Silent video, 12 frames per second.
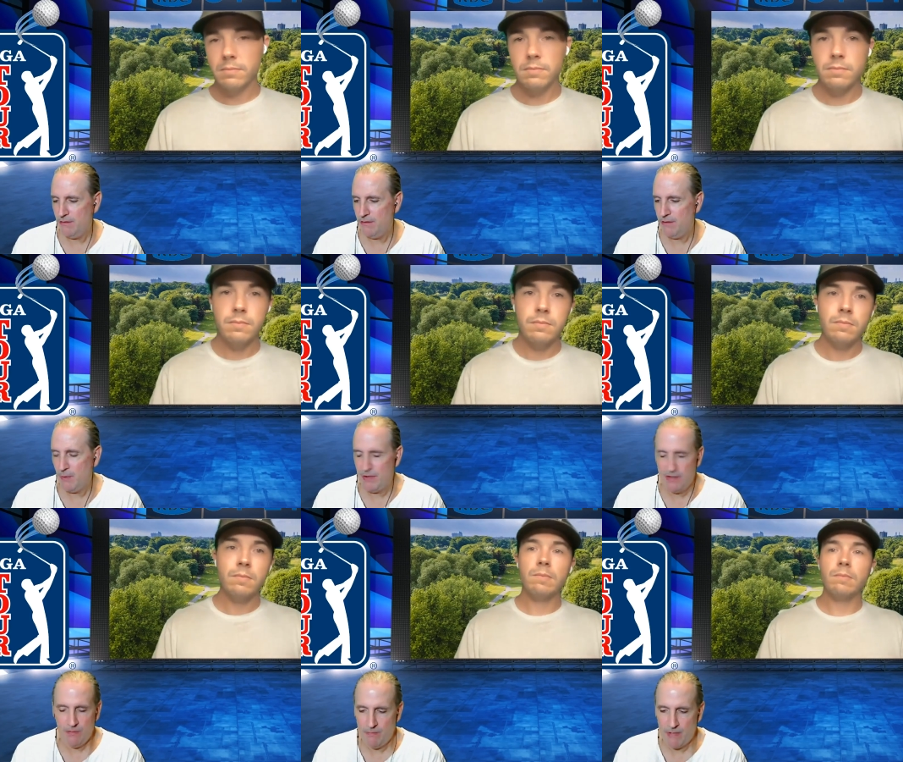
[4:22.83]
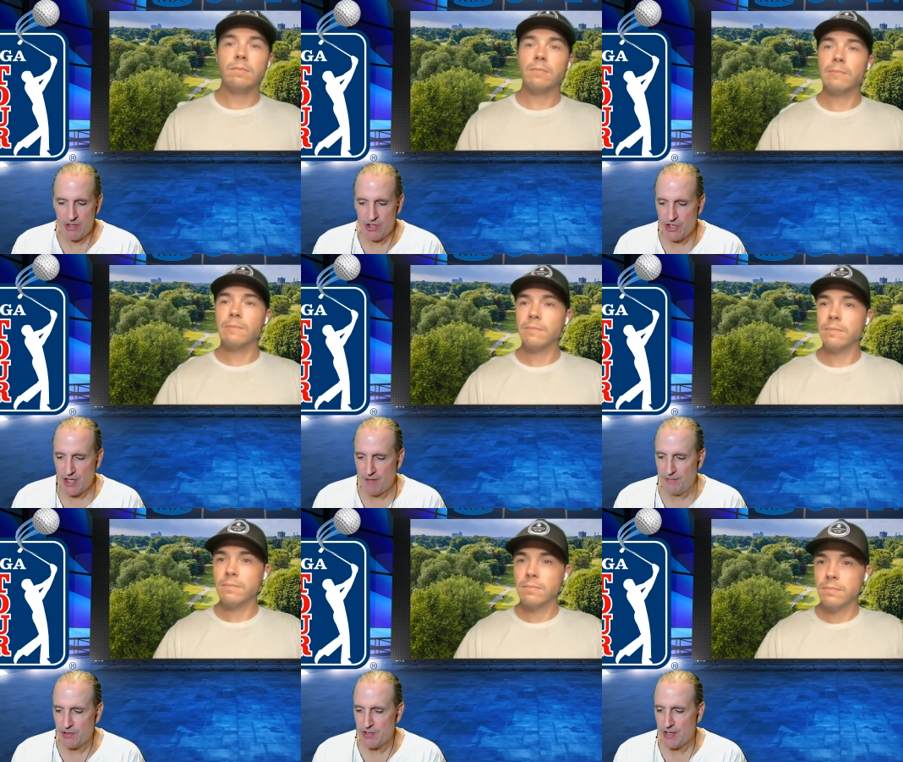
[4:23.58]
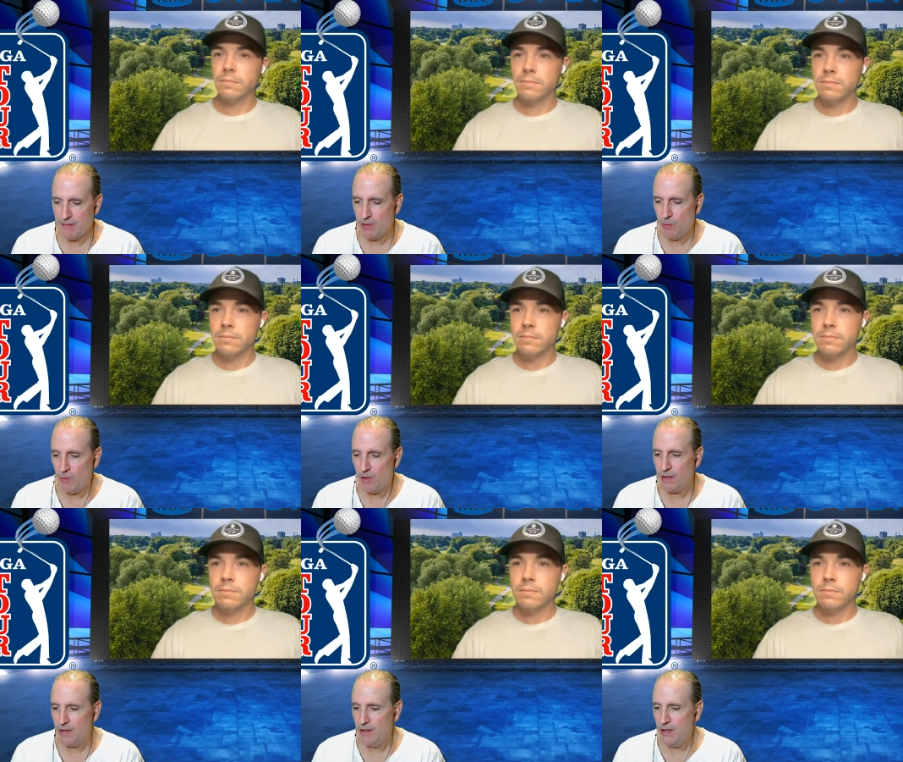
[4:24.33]
Speaker 1: now we mentioned Scheffler seven to
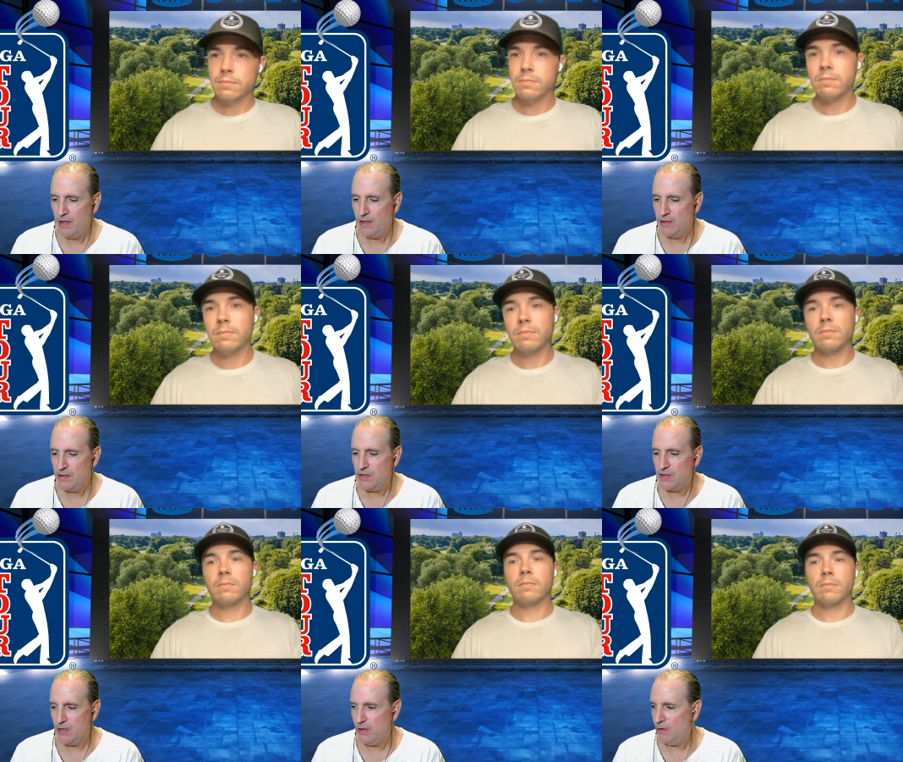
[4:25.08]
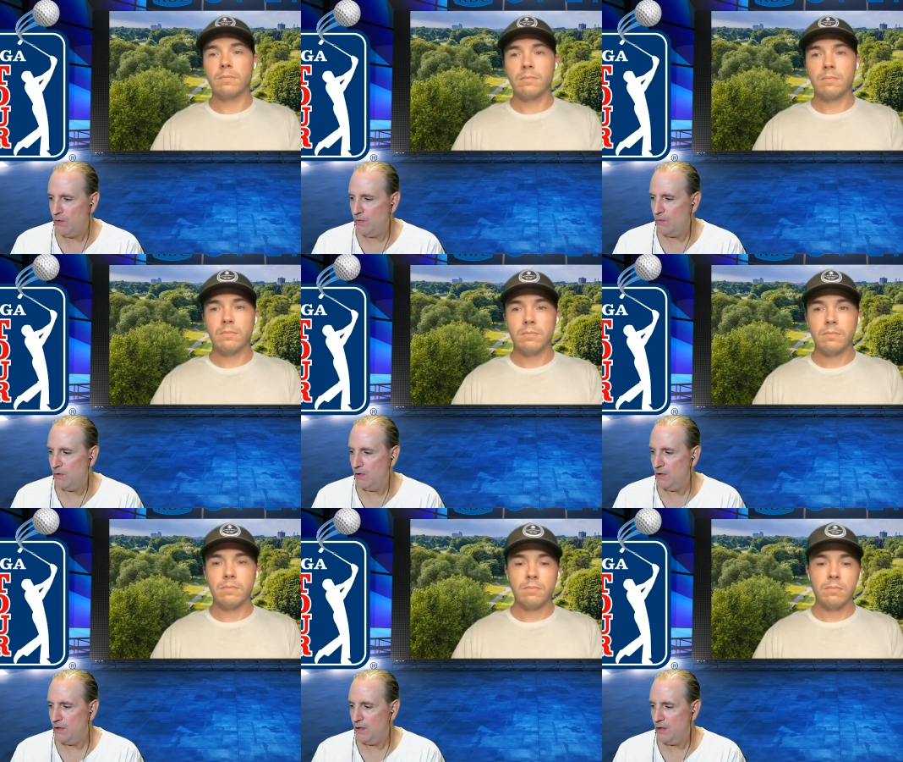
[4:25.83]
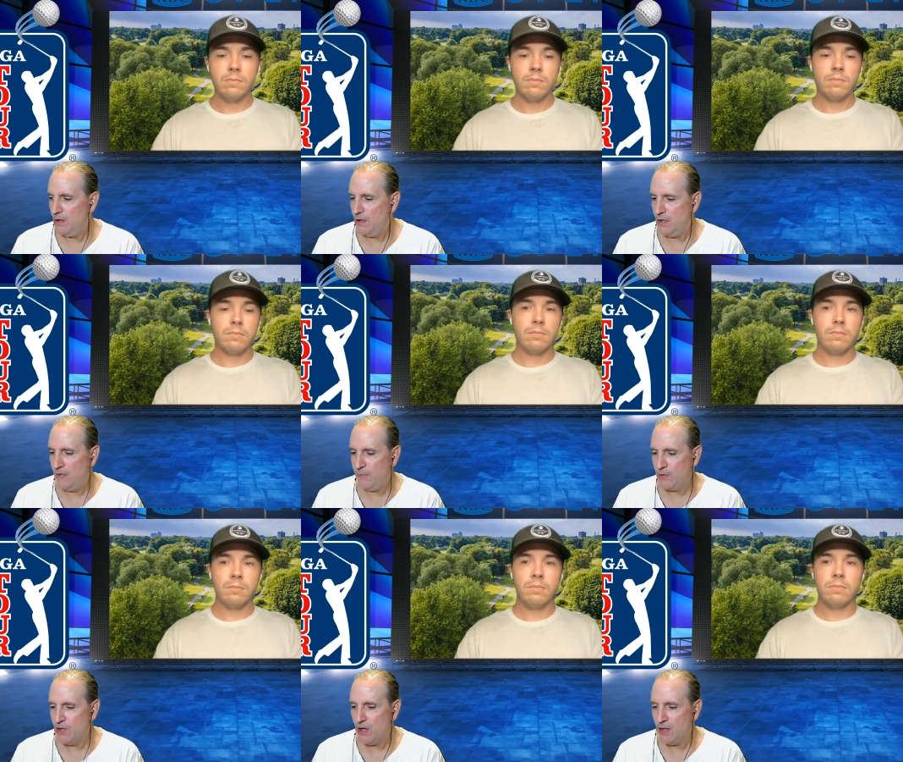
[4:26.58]
one. So, if
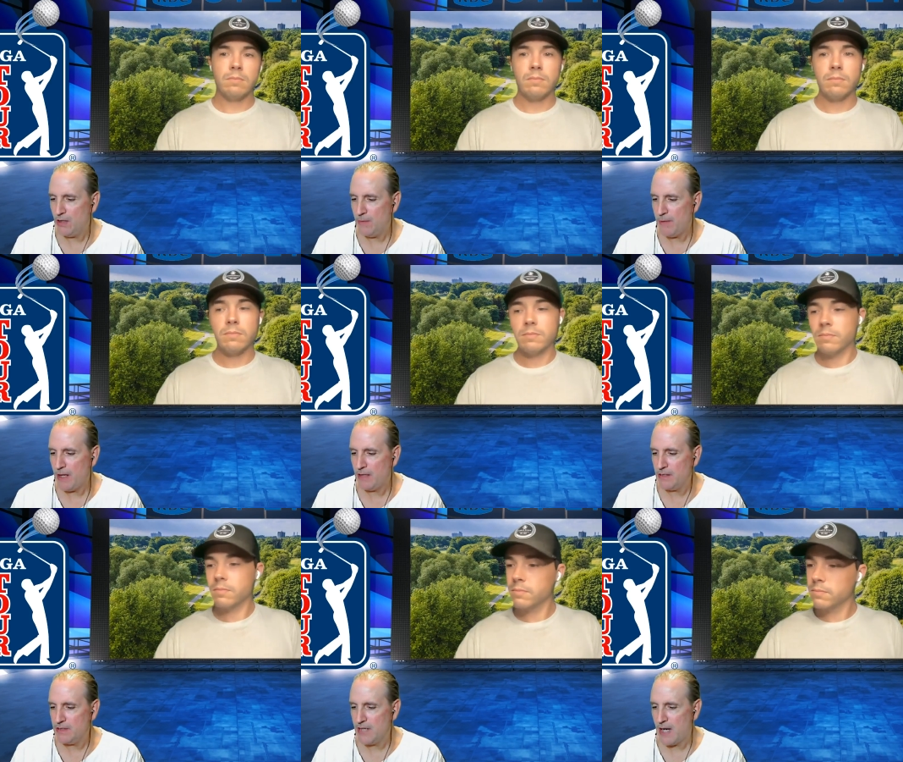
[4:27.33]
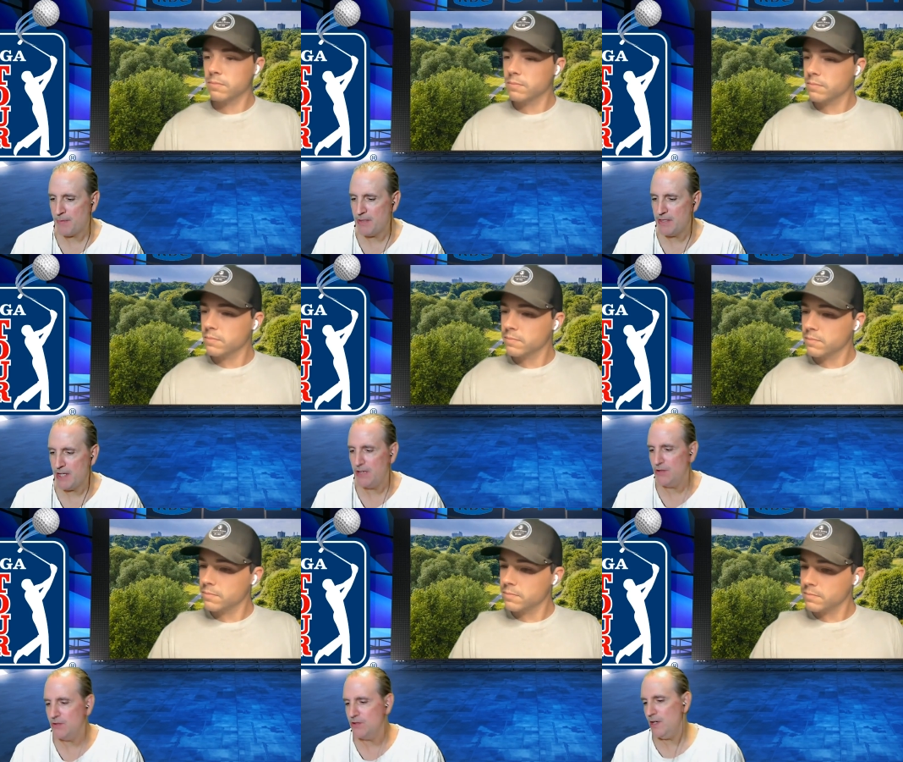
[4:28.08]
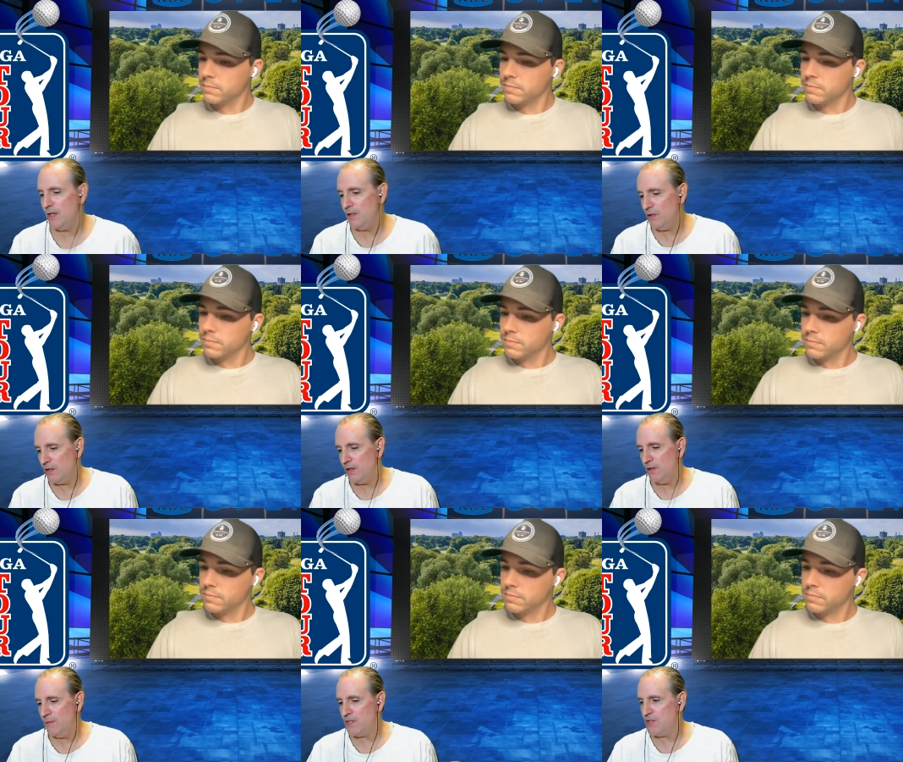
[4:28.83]
we're talking about the top contenders, and look,
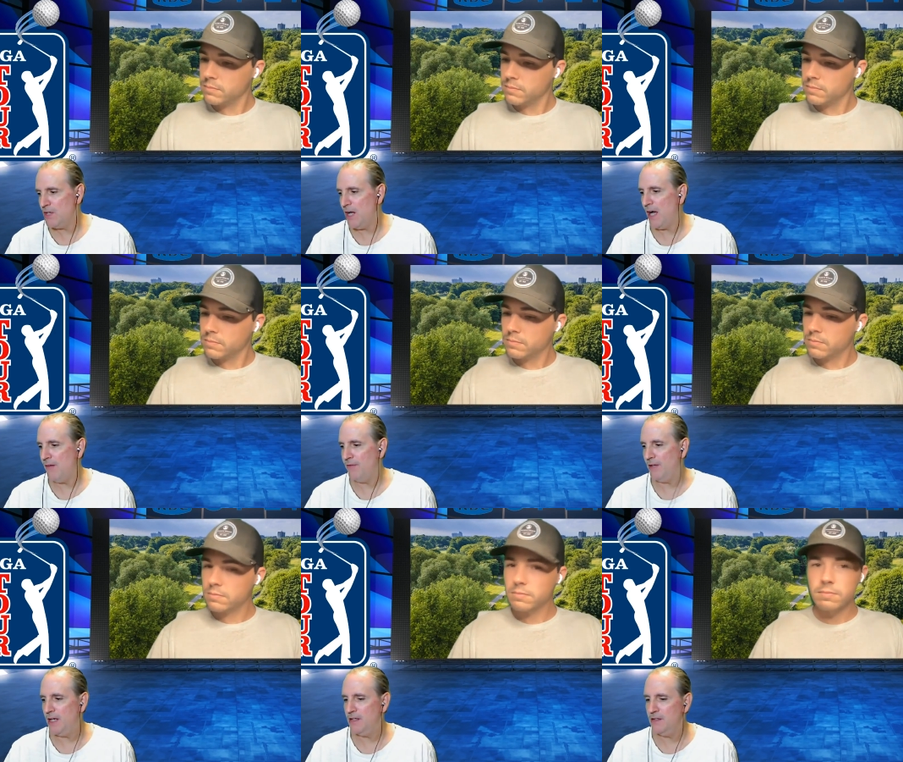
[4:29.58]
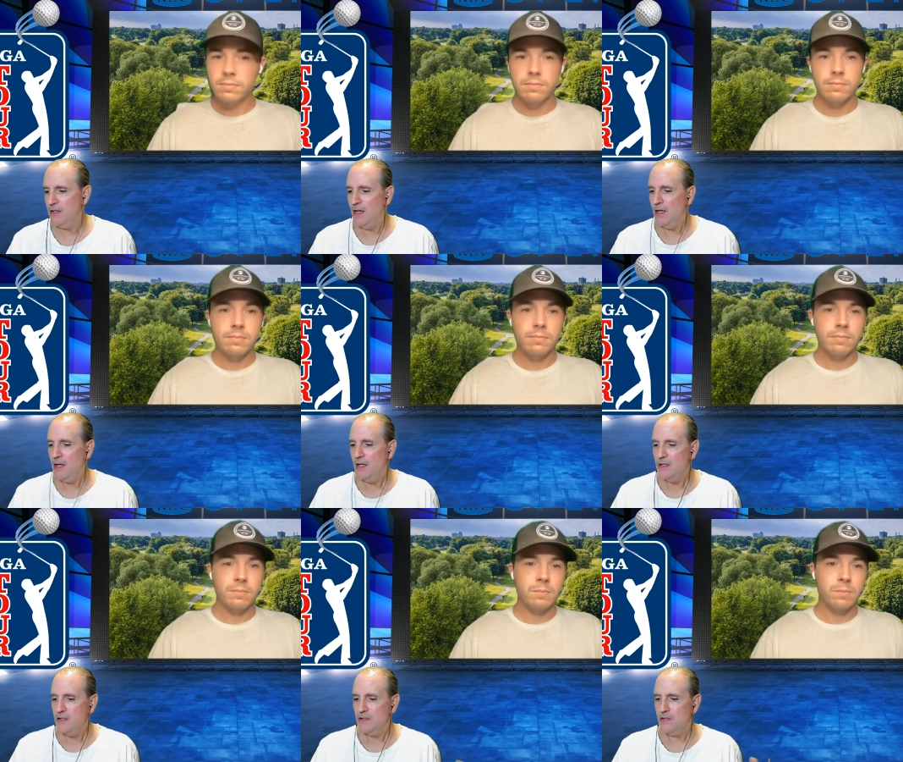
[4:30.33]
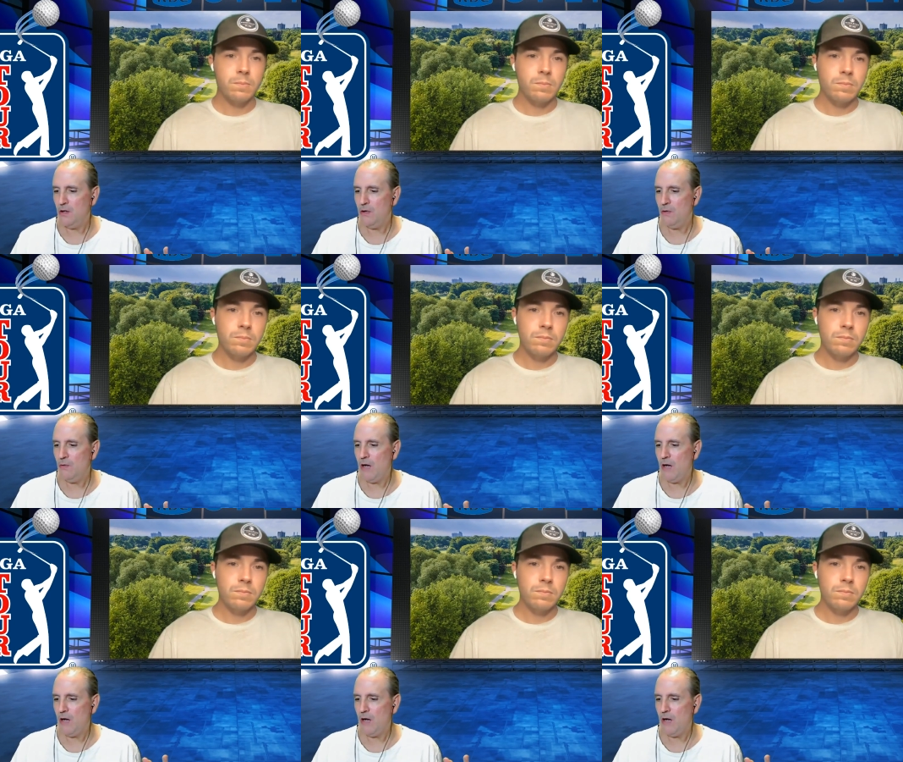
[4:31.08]
you mentioned Hovland. So